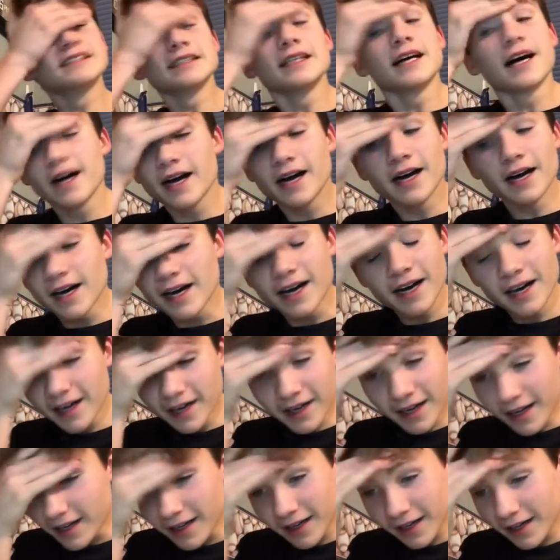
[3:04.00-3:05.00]

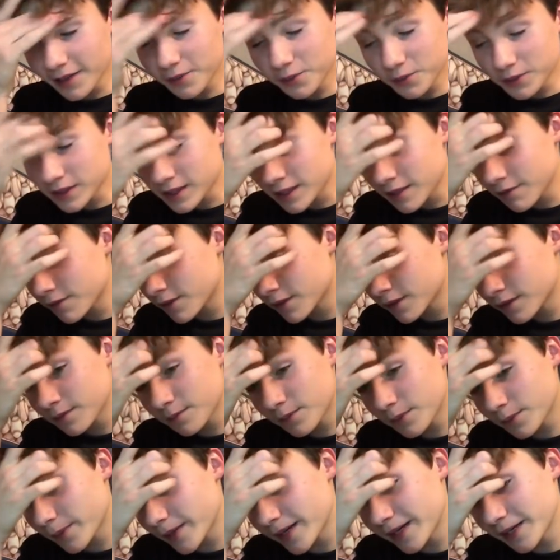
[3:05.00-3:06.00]
I wasn't even
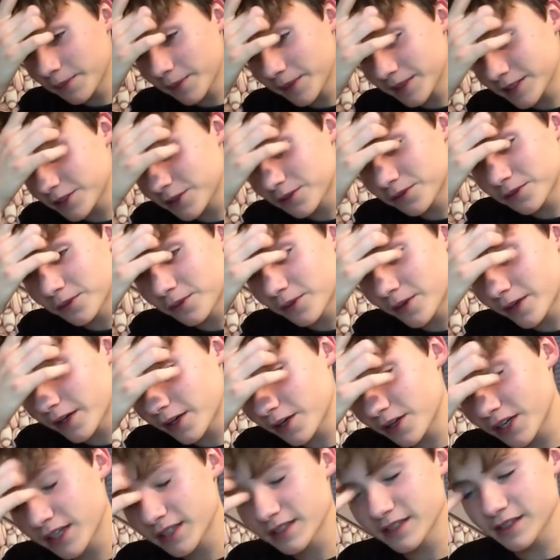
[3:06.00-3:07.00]
preparing myself for
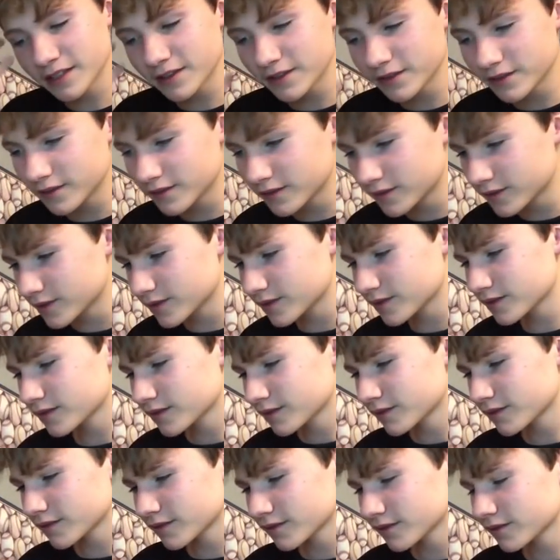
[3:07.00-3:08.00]
walkout because
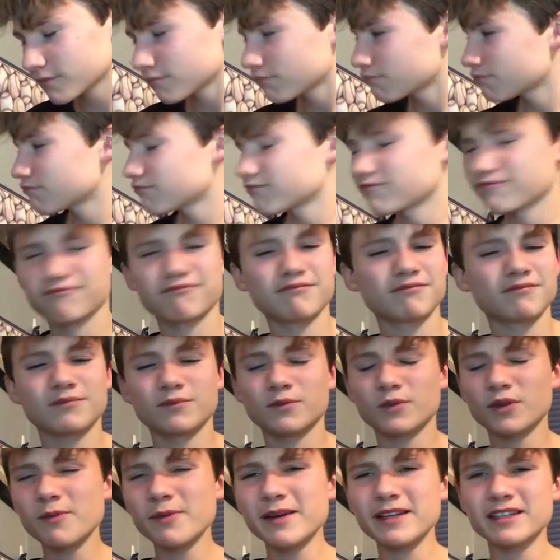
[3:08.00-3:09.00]

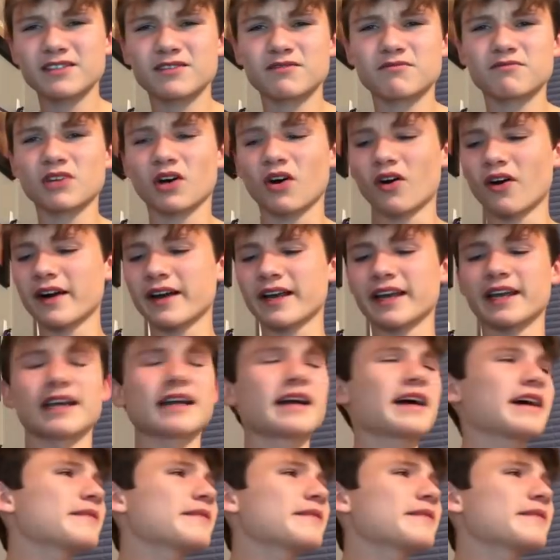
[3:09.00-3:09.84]
what am I talking?